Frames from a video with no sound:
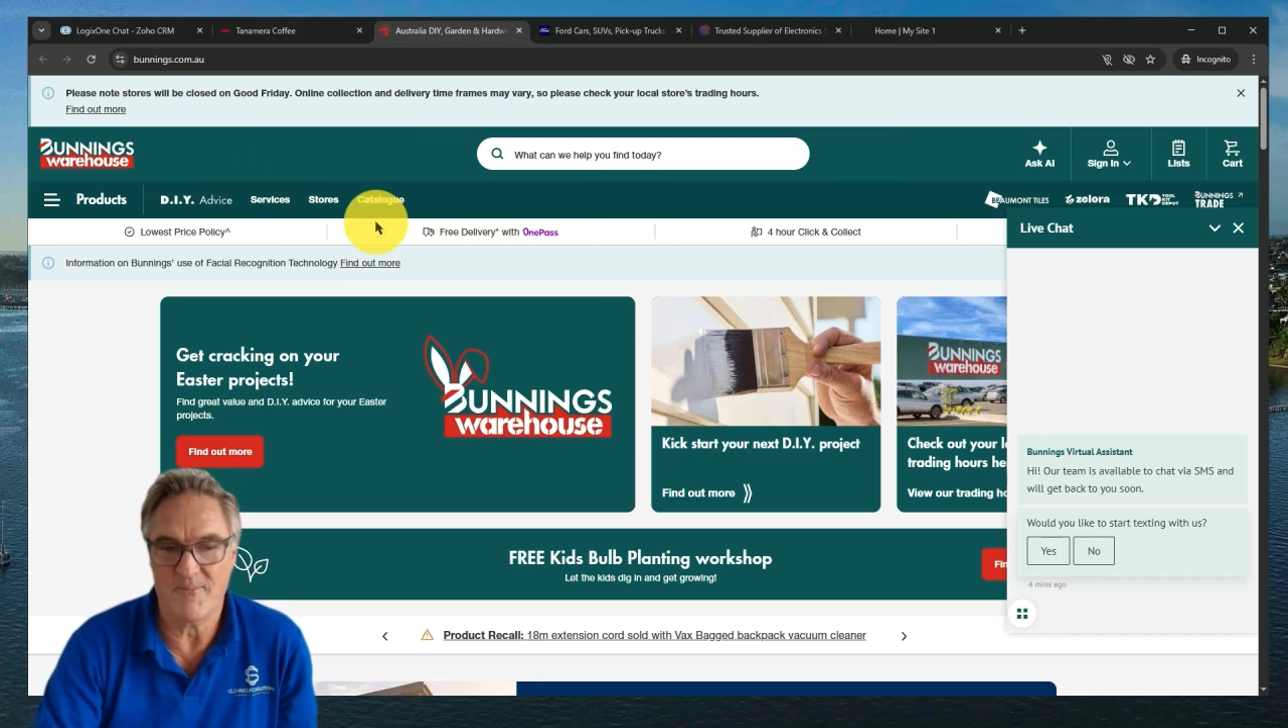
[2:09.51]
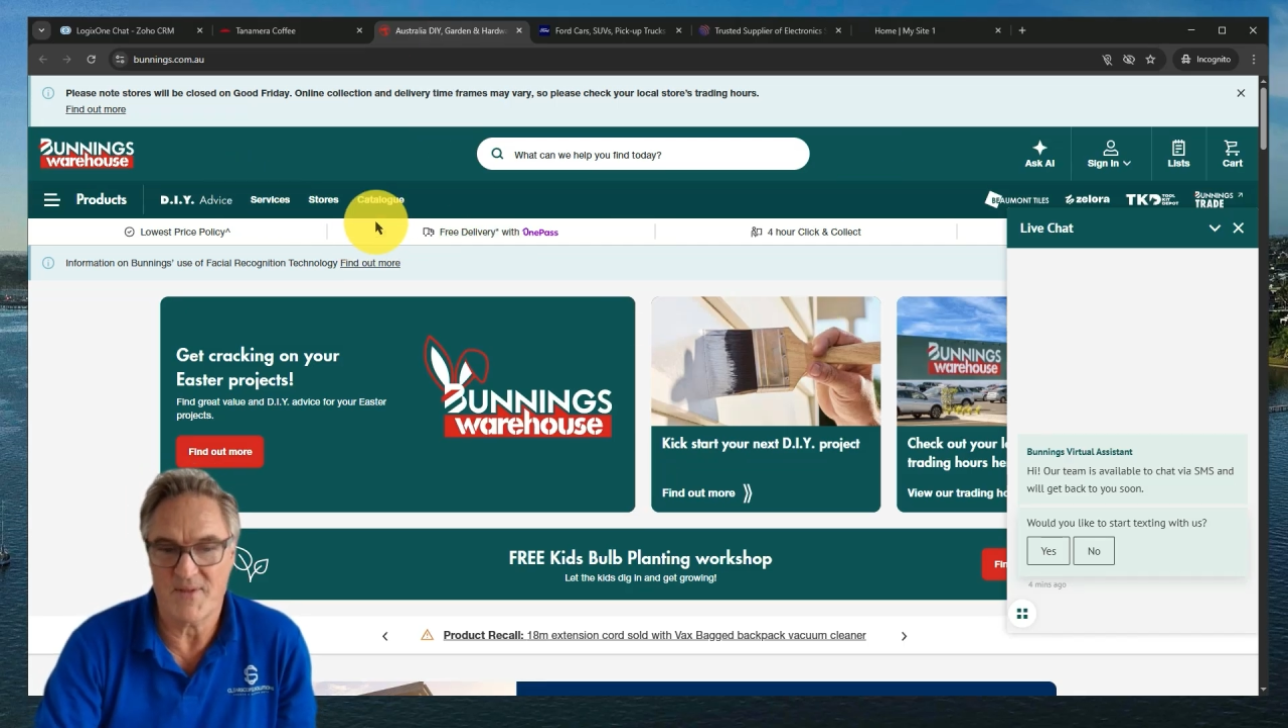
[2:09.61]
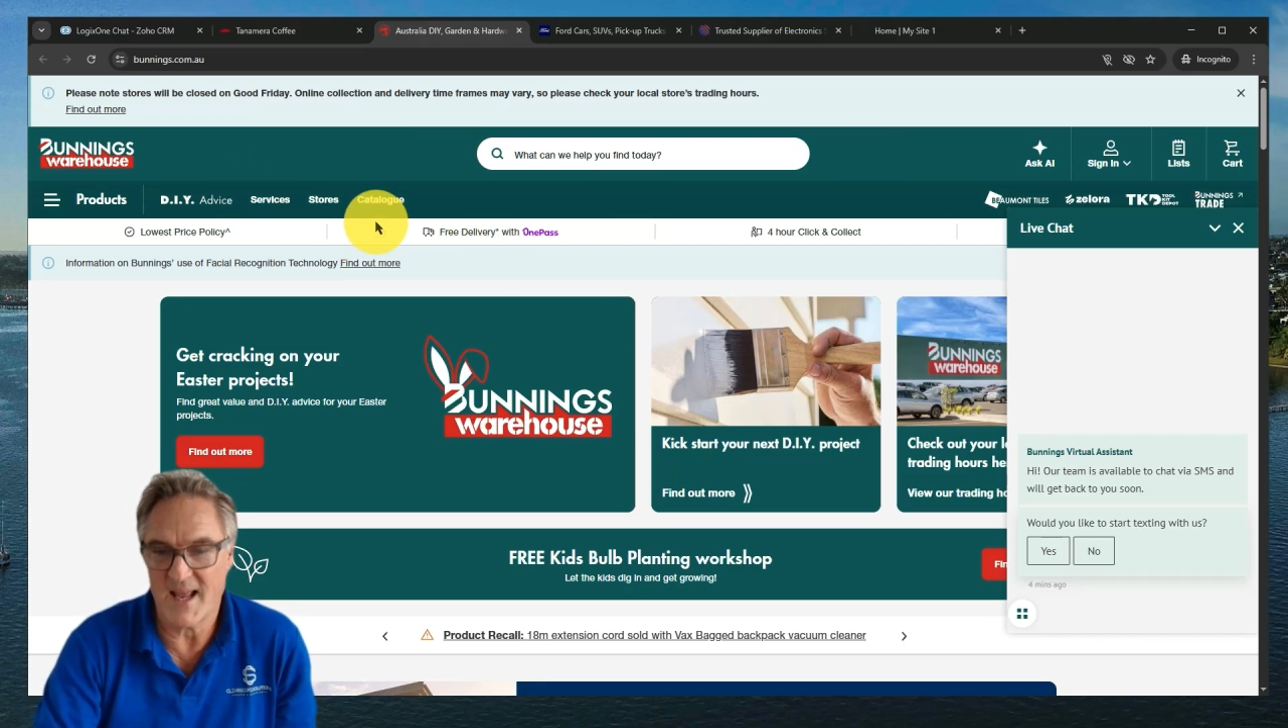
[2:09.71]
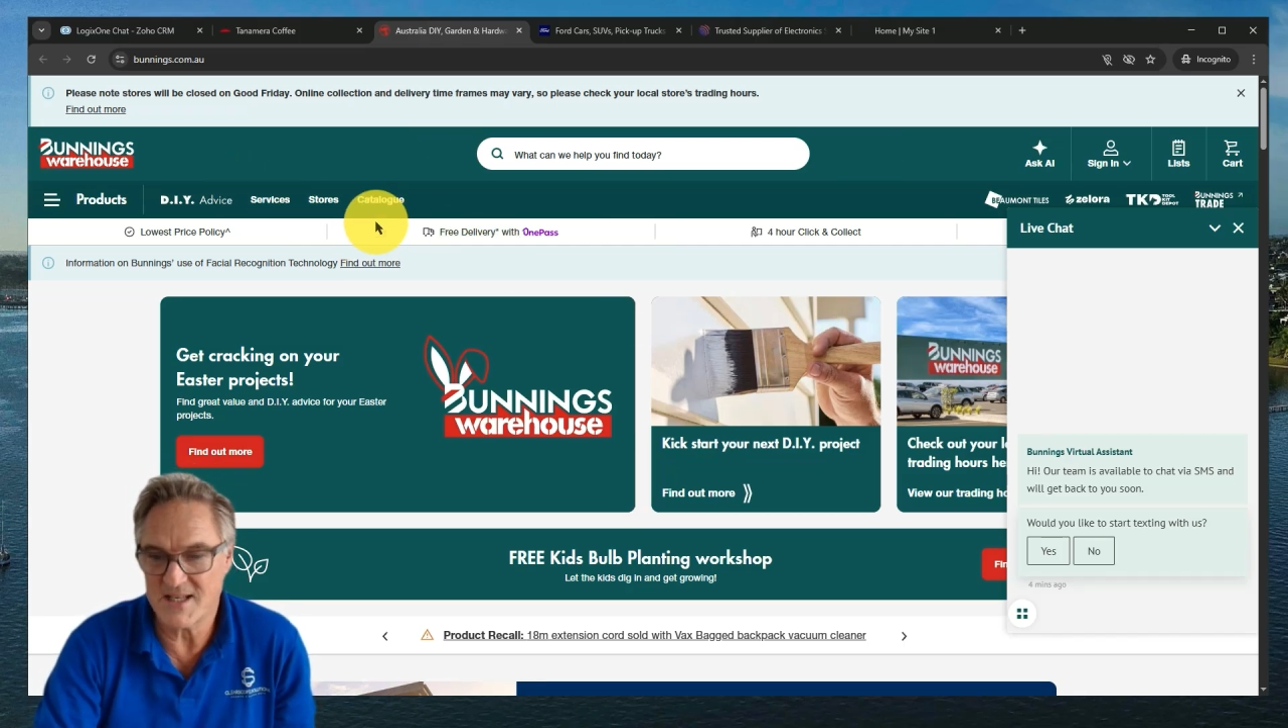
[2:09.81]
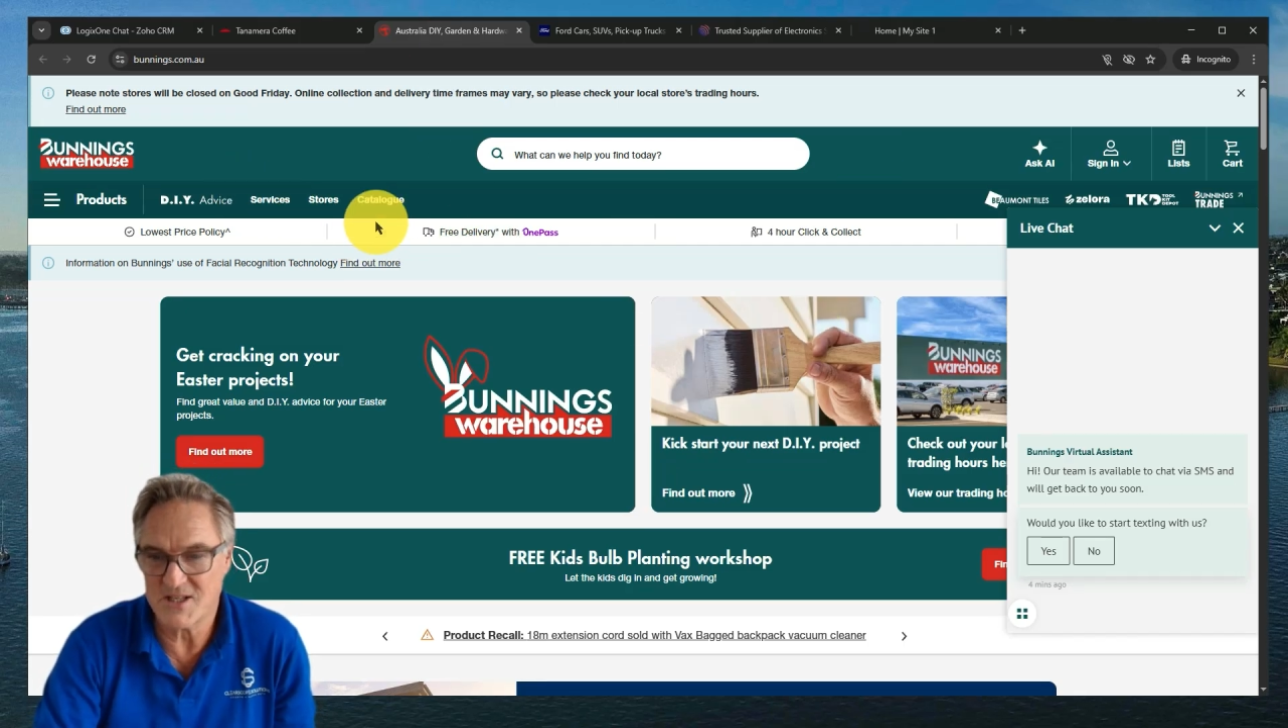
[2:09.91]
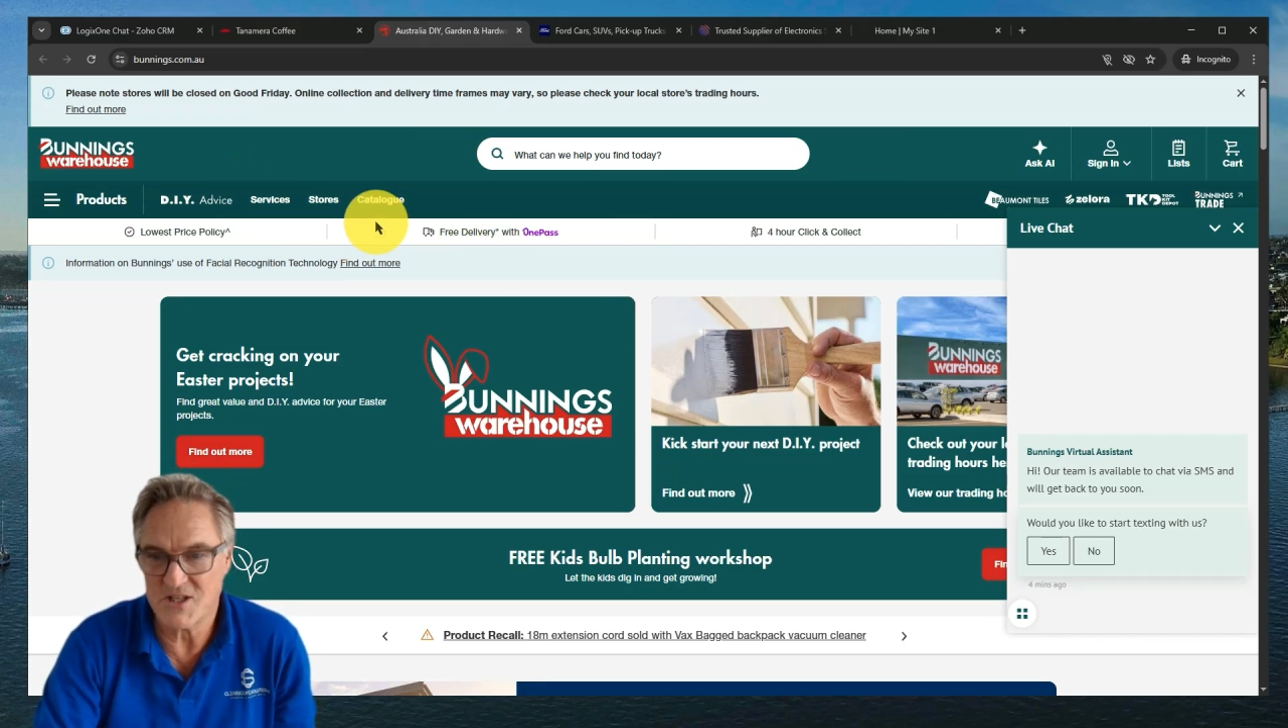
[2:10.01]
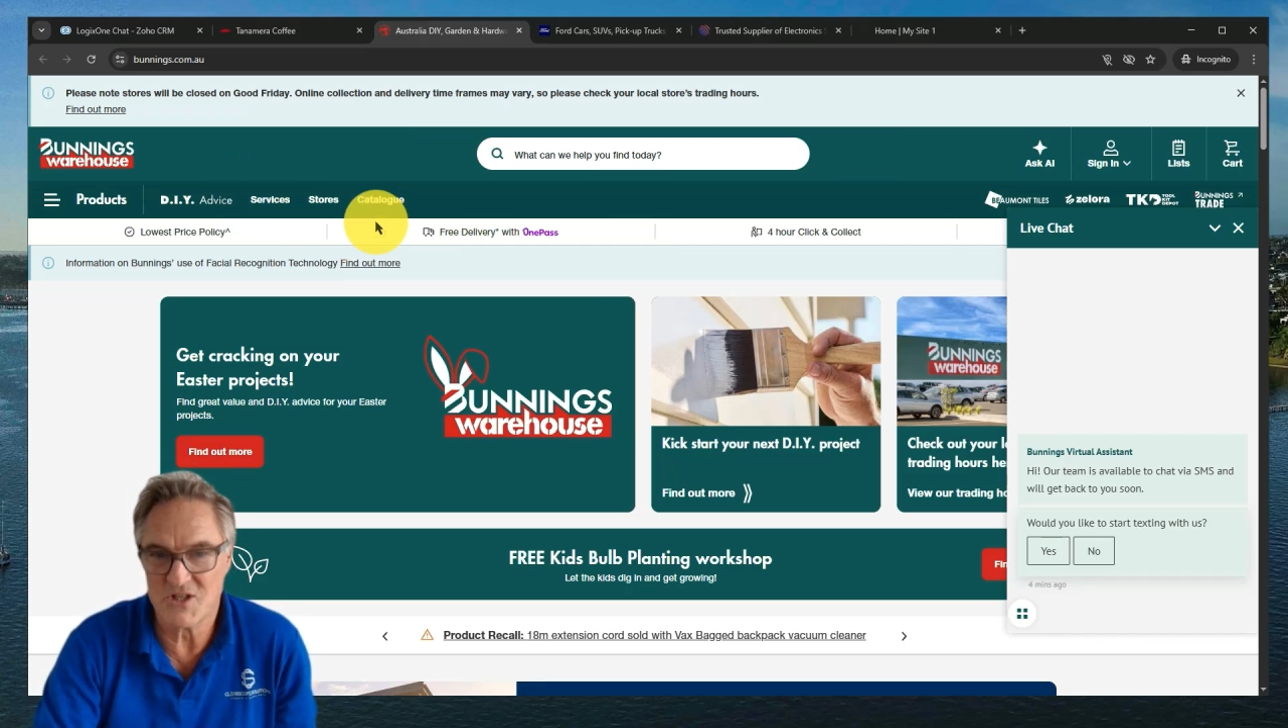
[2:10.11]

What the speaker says: they get to the